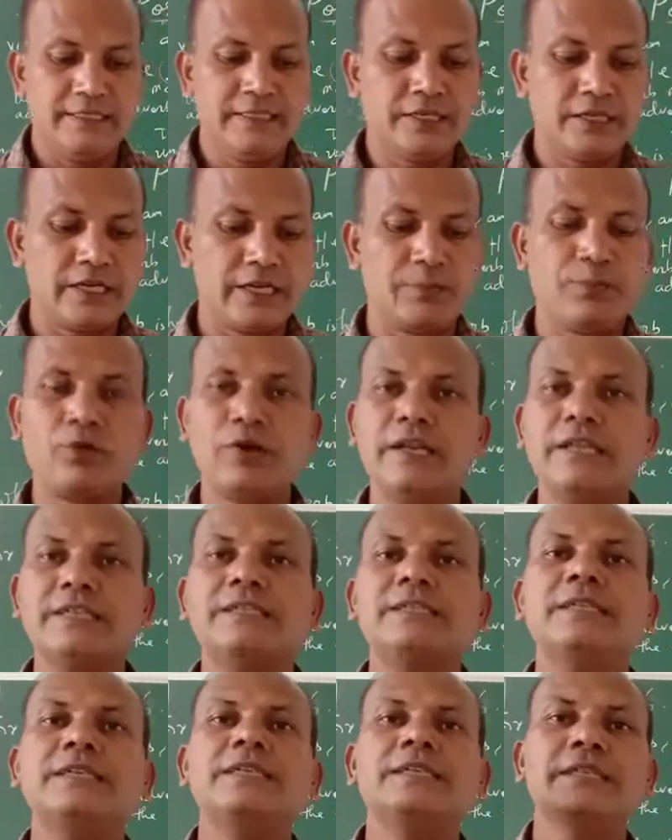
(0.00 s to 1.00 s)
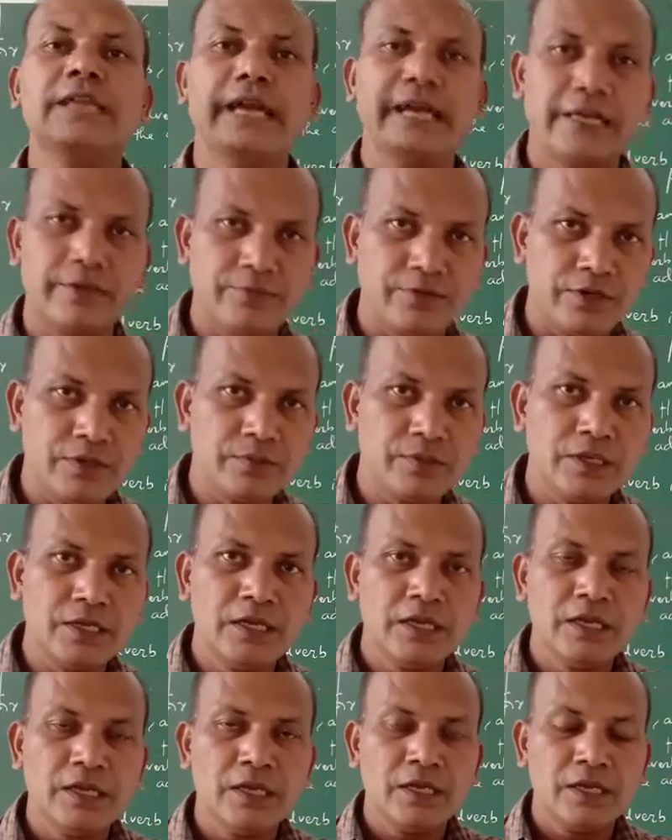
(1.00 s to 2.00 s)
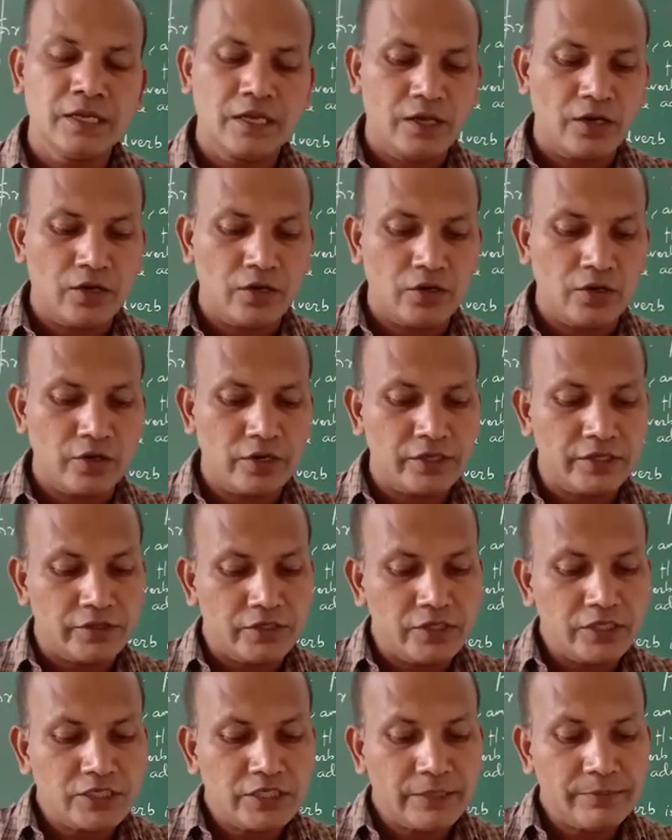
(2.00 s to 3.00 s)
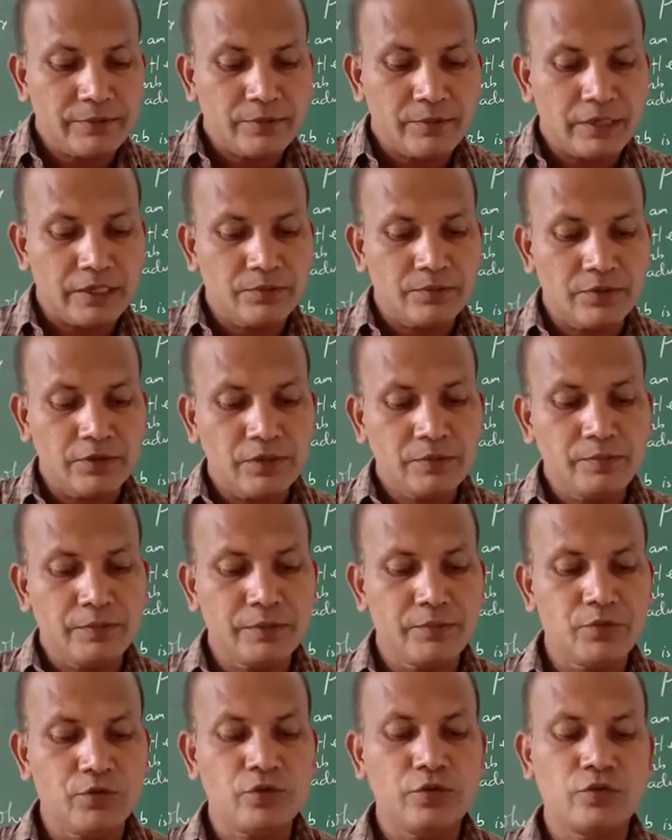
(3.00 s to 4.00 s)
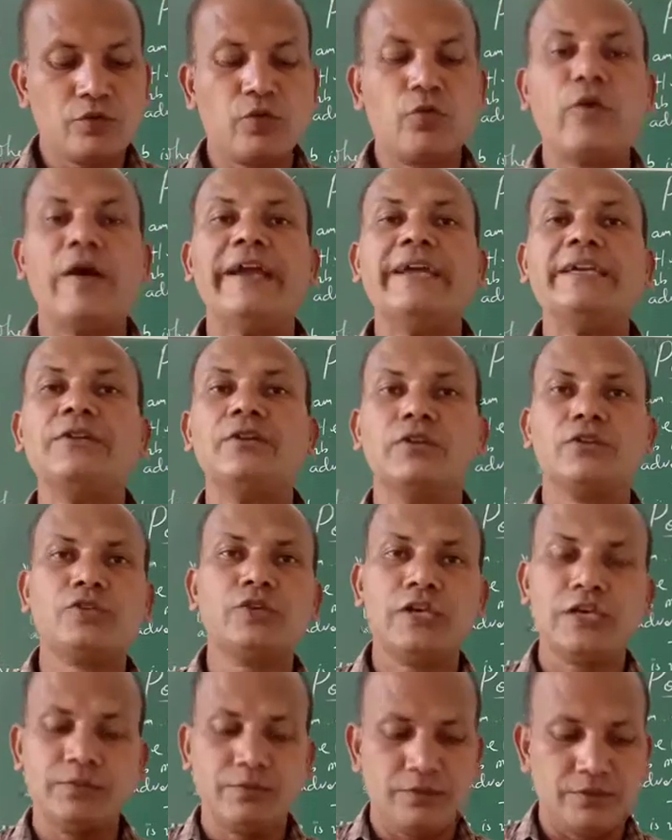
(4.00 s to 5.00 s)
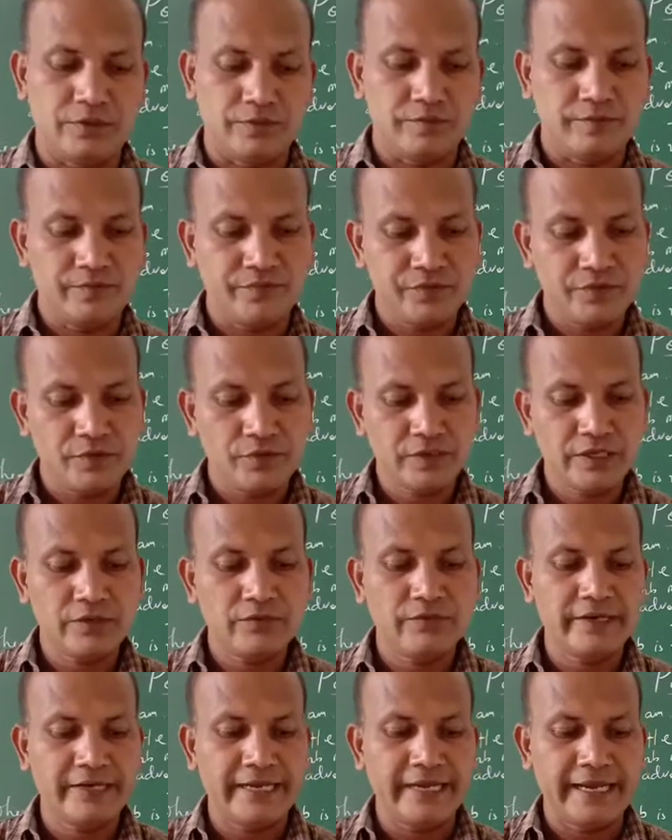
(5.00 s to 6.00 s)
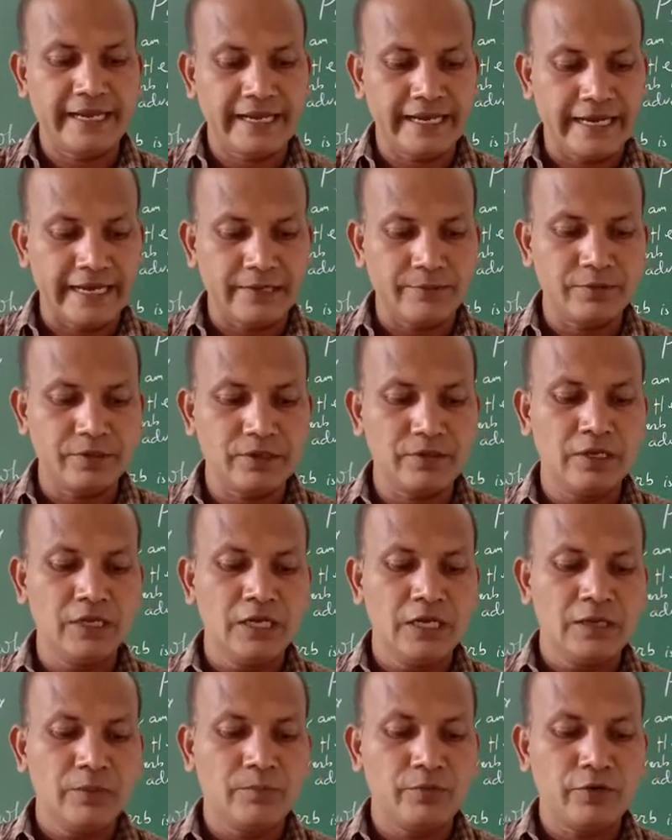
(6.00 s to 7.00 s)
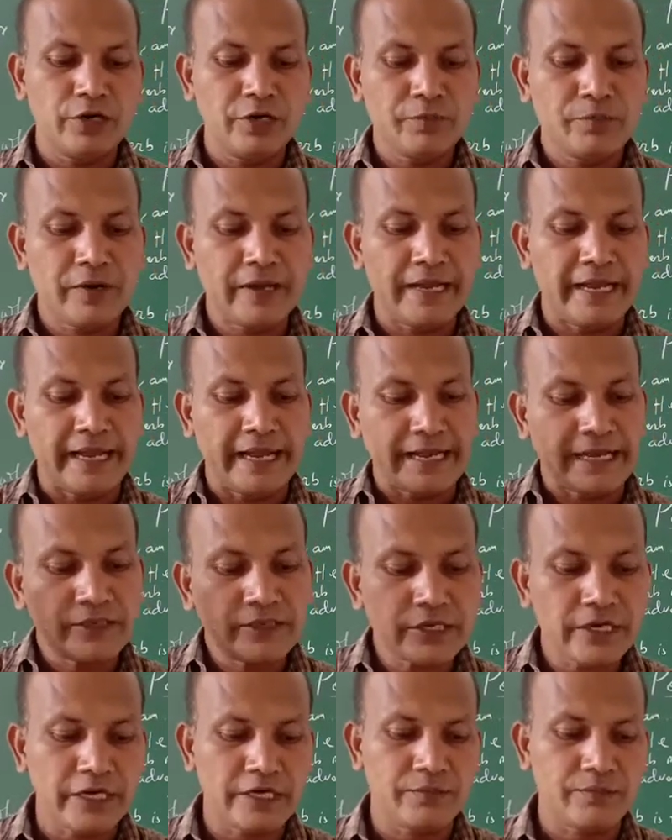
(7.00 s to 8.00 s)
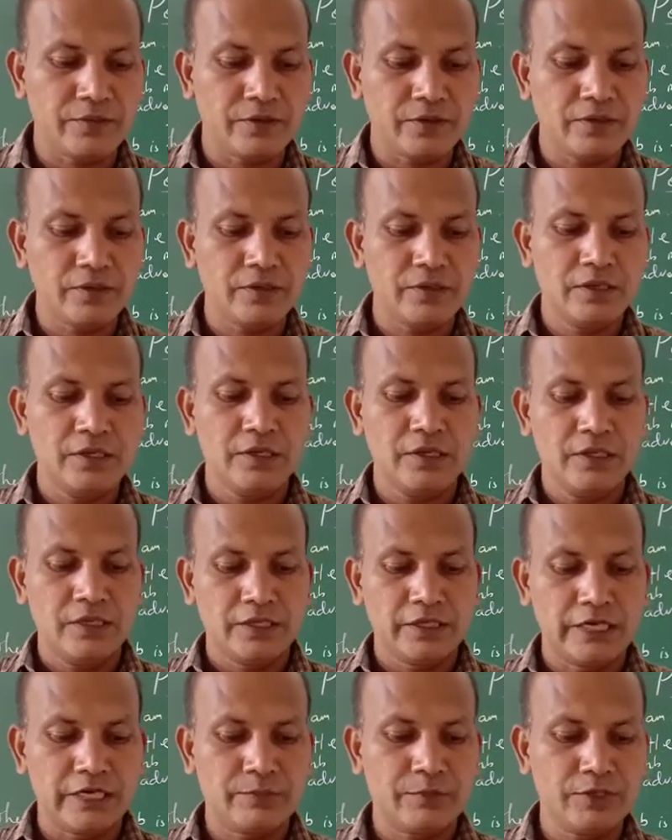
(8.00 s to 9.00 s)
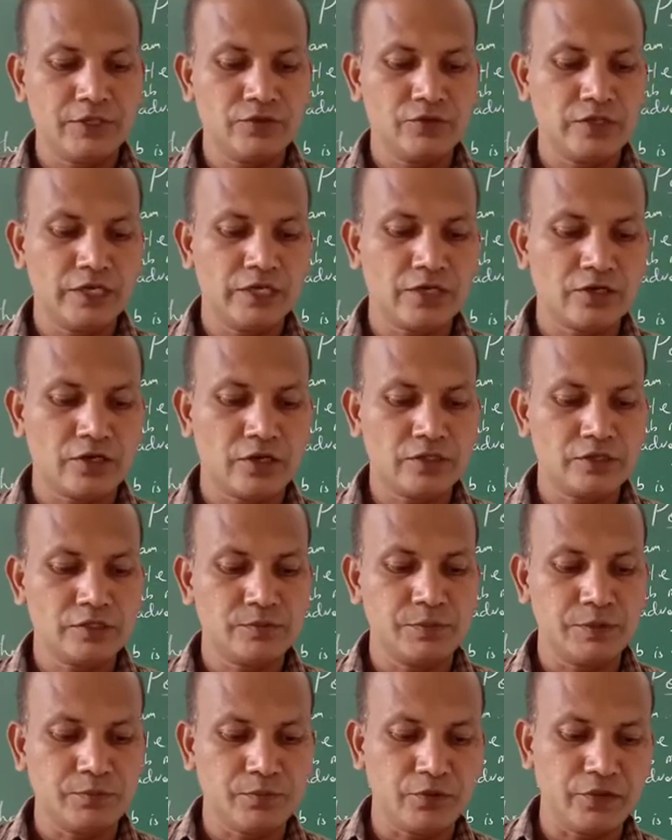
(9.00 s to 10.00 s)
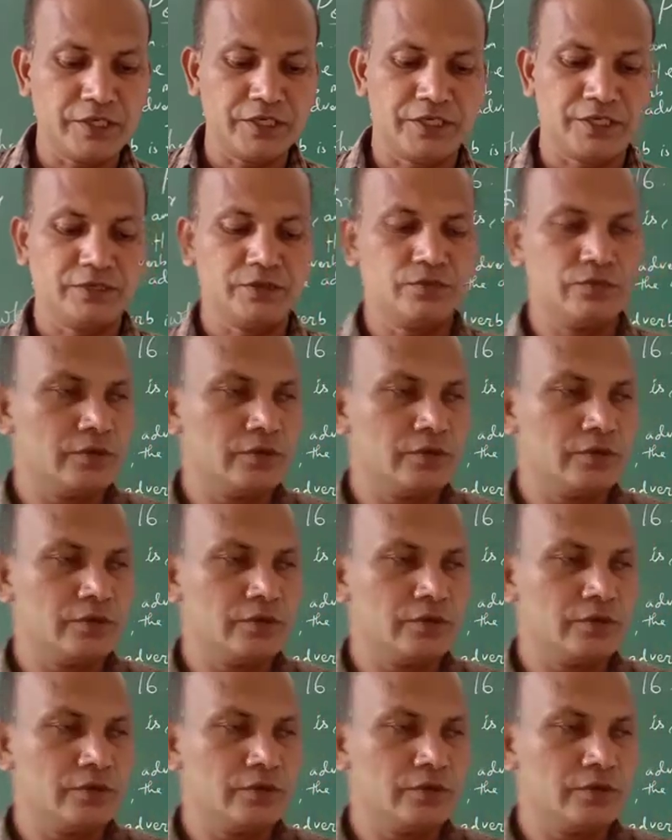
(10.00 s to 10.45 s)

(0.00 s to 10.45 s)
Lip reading: Here effortlessly is adverb, or this type of adverb before quite also adverb. Okay, when an adverb modify another adverb, the adverb usually comes before it.